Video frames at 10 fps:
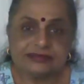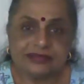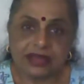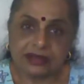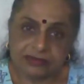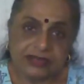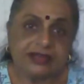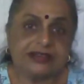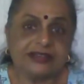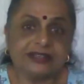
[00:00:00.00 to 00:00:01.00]
and we
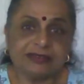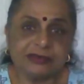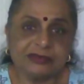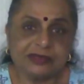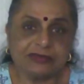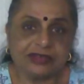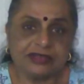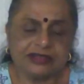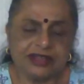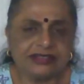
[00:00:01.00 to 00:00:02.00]
learning from
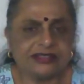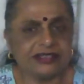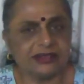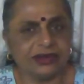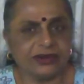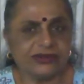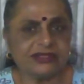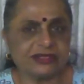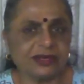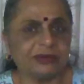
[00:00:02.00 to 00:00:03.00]
someone. That's a
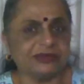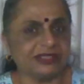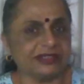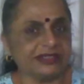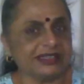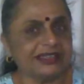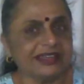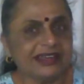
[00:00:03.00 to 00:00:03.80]
non-stop journey.